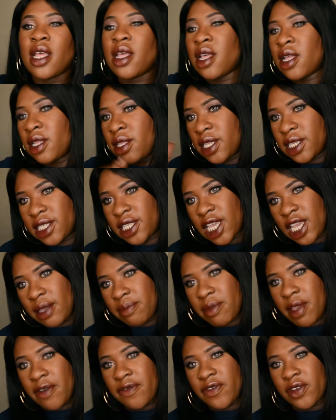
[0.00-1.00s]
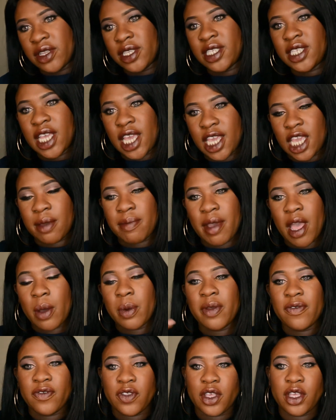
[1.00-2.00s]
the same method to take them out
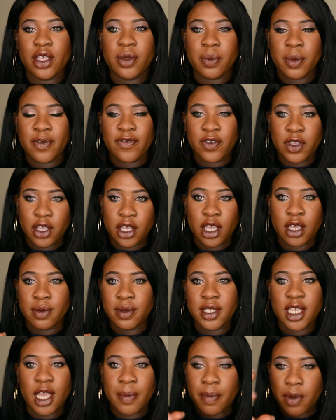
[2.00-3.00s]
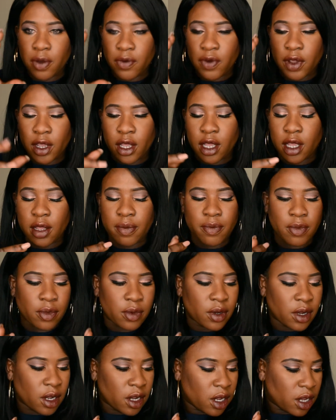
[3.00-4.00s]
with a Q-tip or a
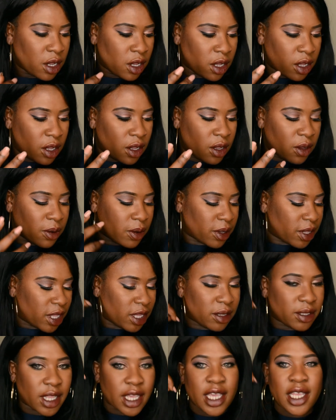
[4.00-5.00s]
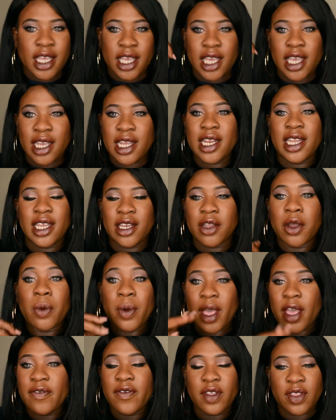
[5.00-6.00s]
like an ear cleaner or
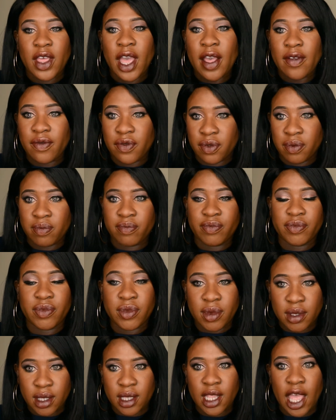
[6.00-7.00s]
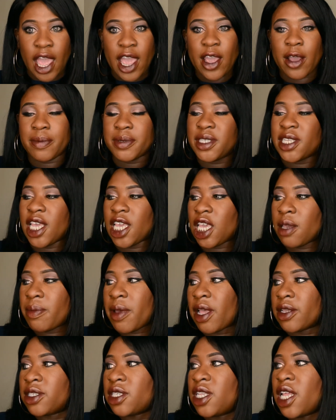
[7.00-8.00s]
whatever, that helps take them
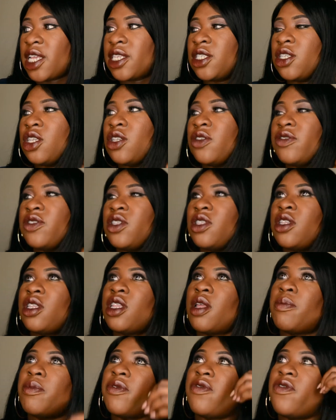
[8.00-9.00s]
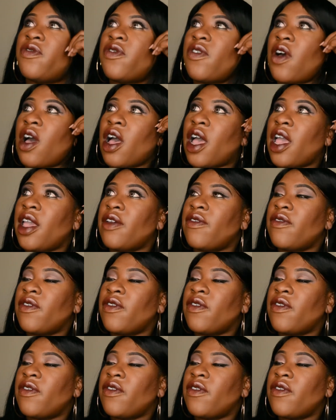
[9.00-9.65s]
out. So that's those number five.